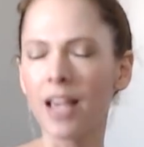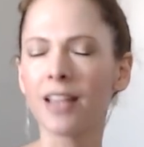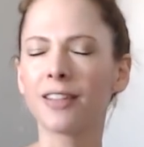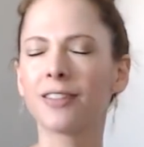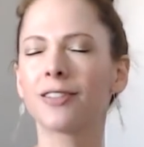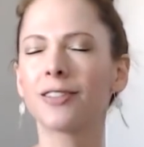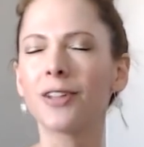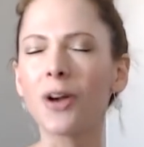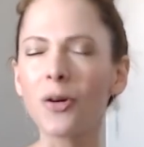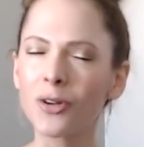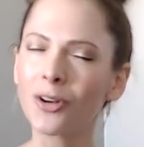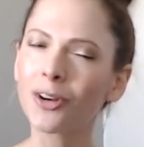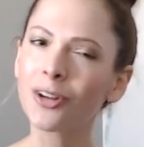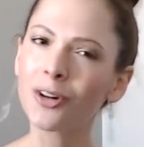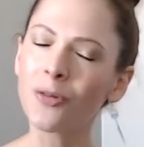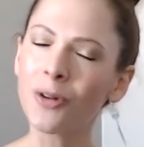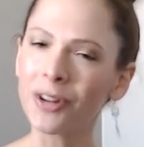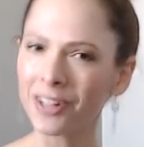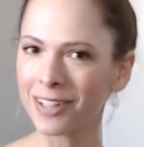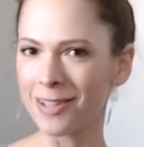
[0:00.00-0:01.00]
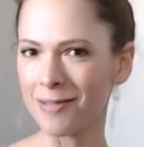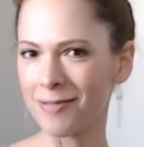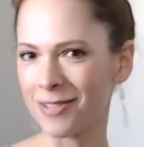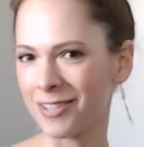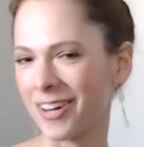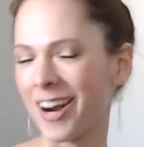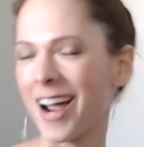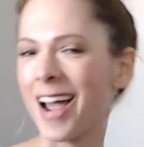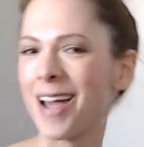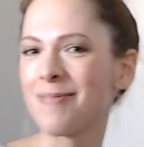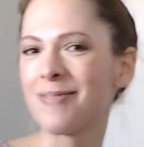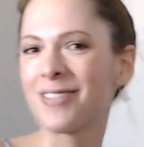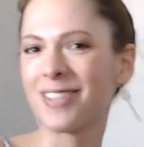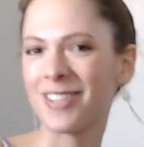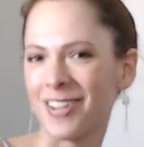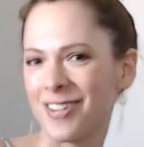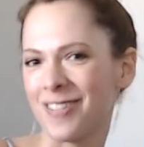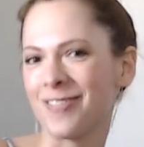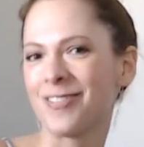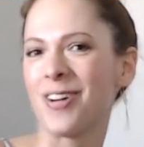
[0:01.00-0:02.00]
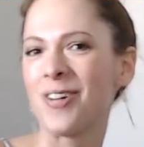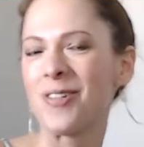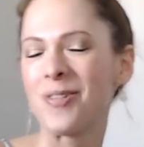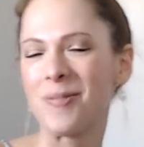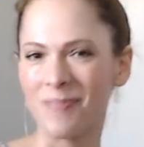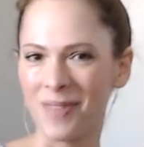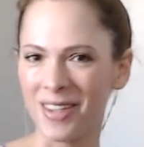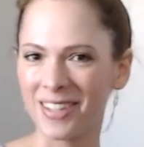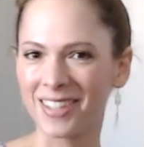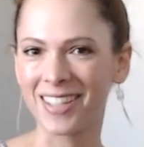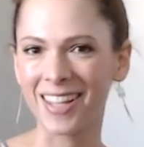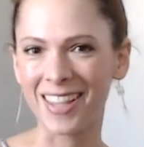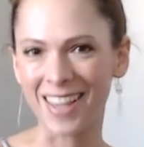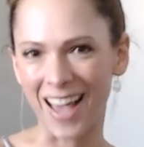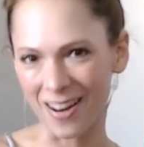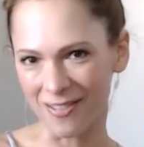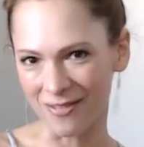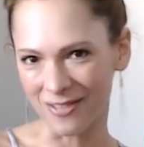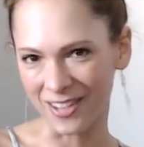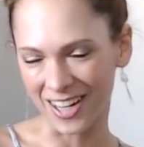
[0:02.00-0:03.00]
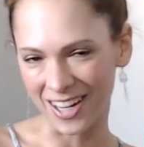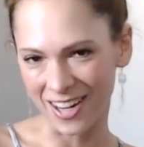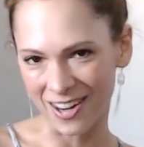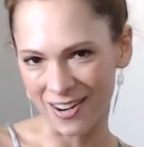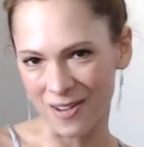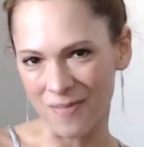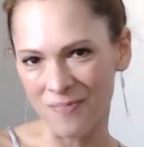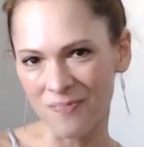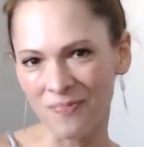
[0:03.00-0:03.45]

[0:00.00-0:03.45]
So you're gonna wanna subscribe so you don't miss that video.